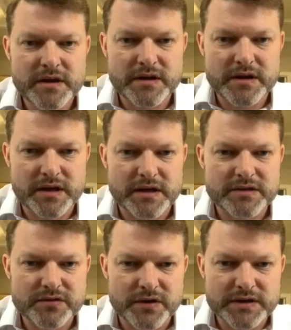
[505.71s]
looking
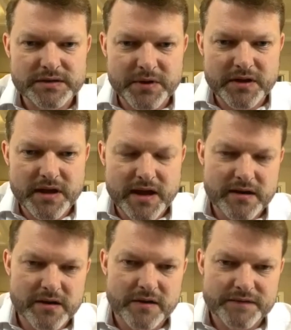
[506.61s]
at joints, but
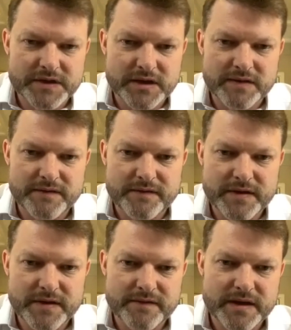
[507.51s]
then often if
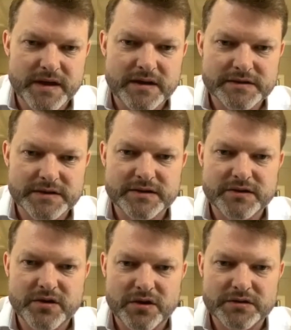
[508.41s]
the answer is
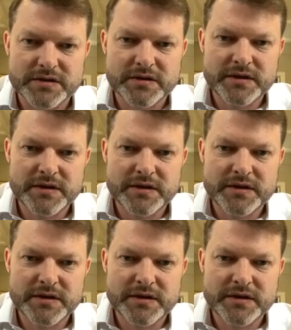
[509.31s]
not